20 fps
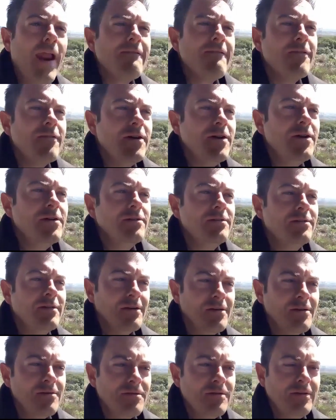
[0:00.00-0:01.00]
you do,
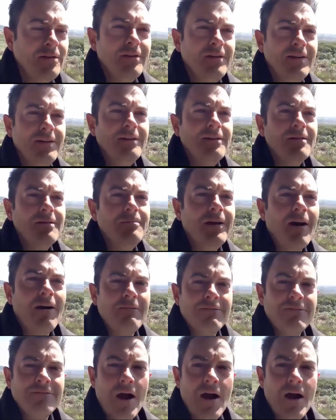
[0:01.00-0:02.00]
you need to be on
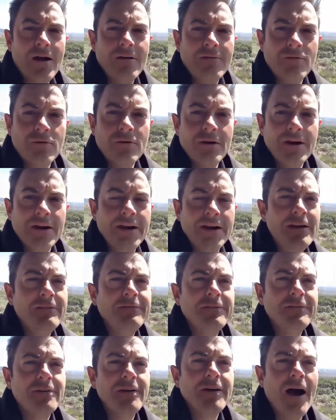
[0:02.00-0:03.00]
fire for it. And if
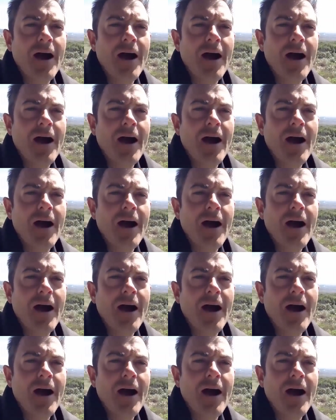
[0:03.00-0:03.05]
you're not,